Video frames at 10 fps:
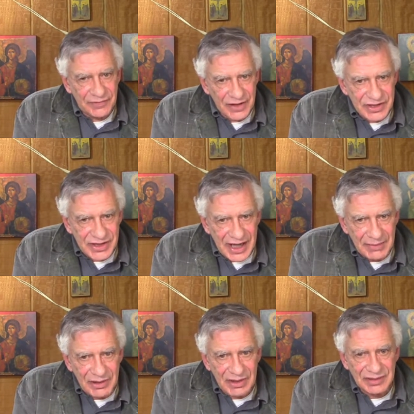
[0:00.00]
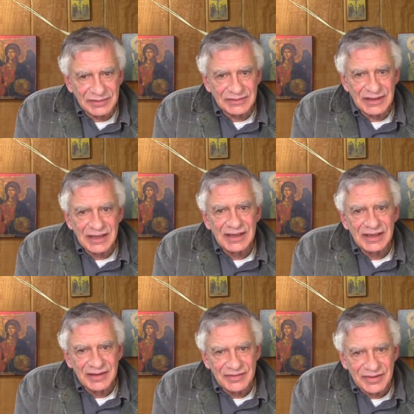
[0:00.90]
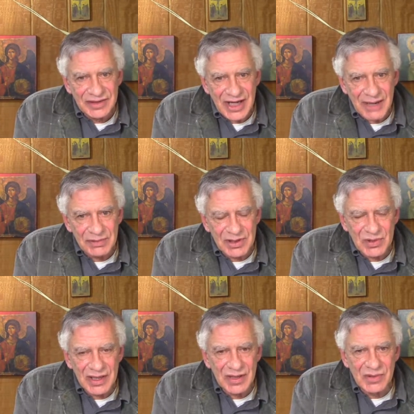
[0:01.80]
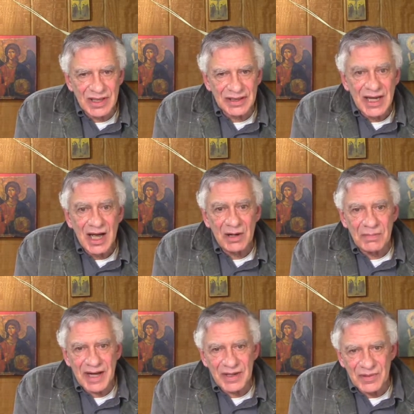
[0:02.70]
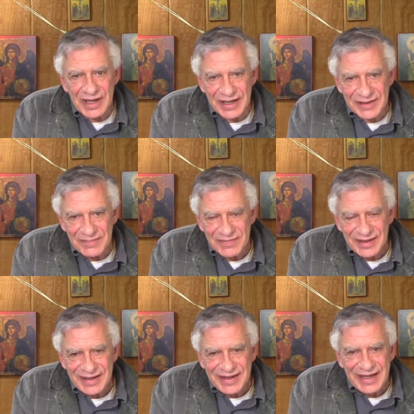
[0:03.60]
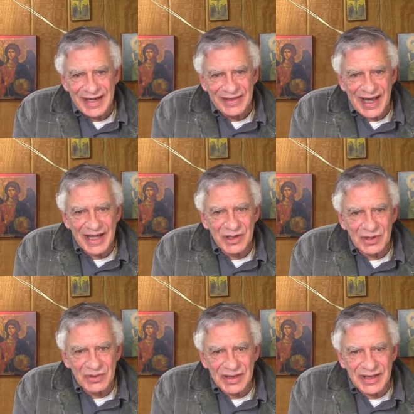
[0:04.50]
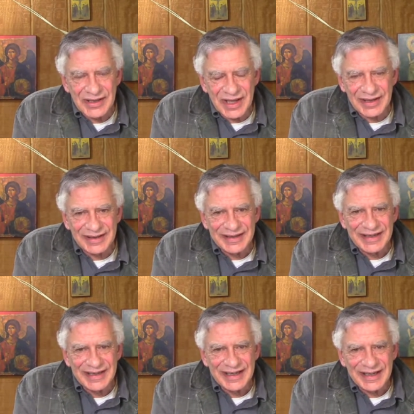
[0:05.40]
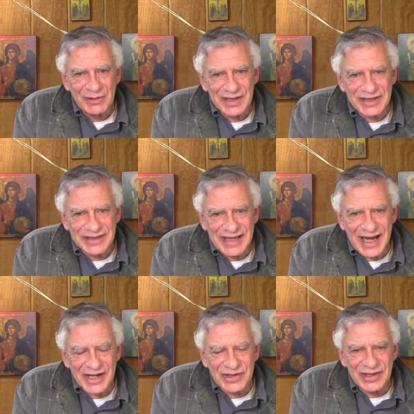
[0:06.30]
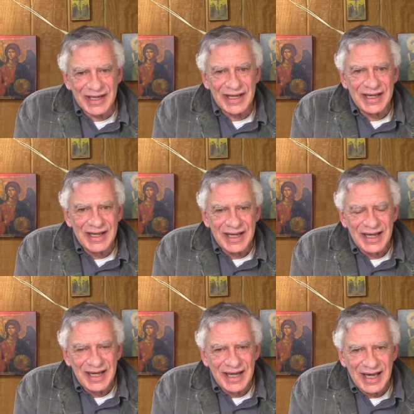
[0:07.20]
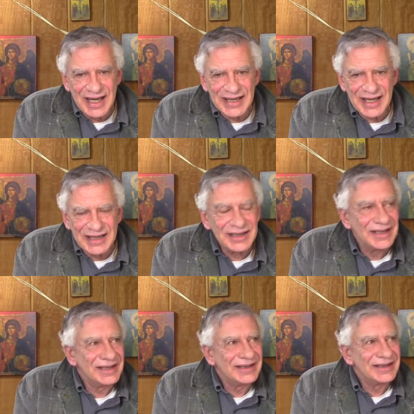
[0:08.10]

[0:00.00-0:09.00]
See 1 Samuel chapter 21. Oh, by the way, in that you'll read that it was actually a,